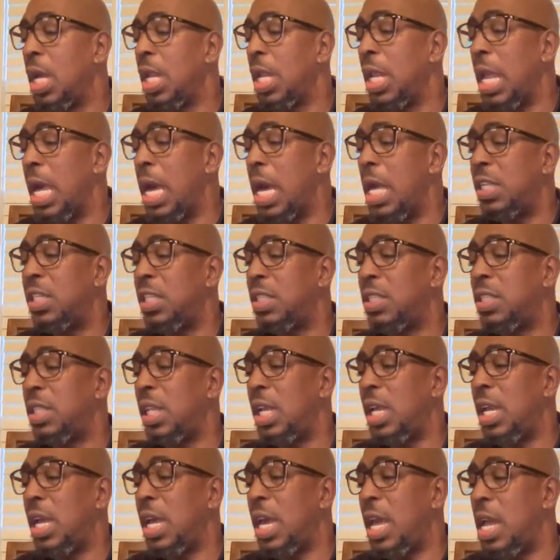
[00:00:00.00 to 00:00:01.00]
Elijah
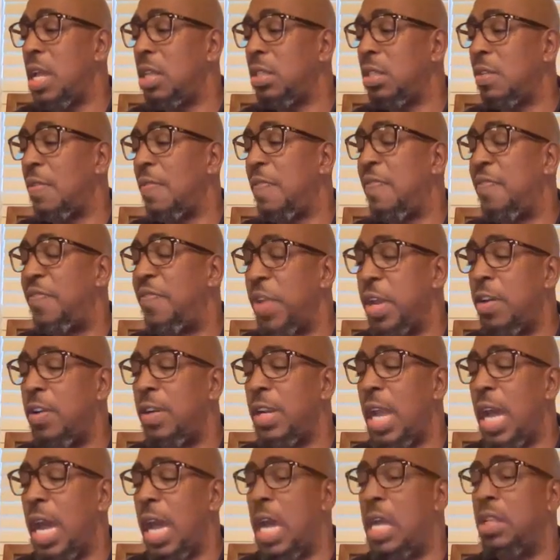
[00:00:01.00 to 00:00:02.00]
said, answered,
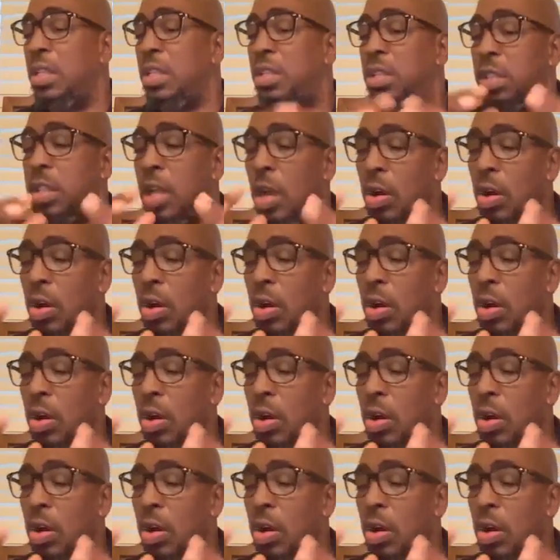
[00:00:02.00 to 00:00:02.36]
fear not,